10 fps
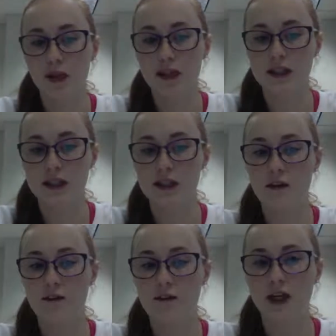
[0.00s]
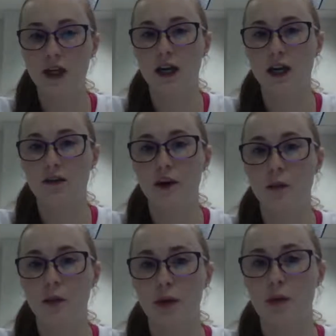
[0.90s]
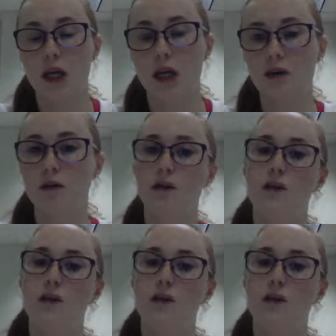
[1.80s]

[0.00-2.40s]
plans and stuff is like kind of helping me